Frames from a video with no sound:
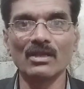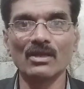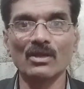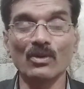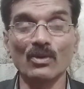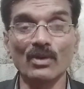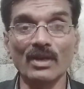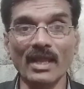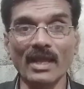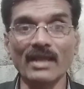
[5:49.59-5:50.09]
So
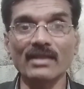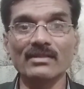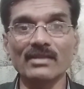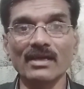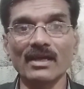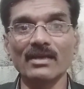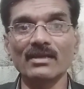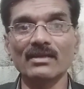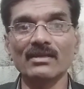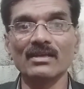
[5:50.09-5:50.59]
like
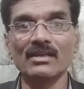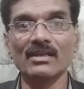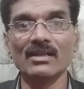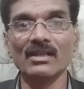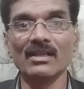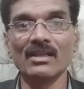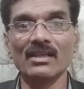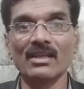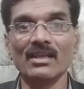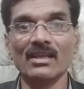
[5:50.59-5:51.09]
that,
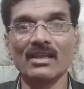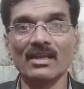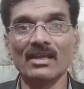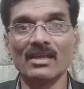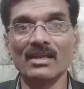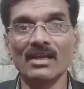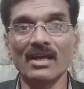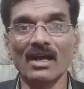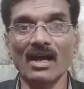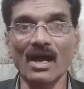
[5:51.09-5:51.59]

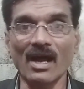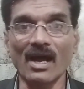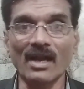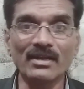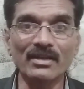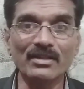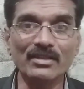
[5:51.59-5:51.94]
under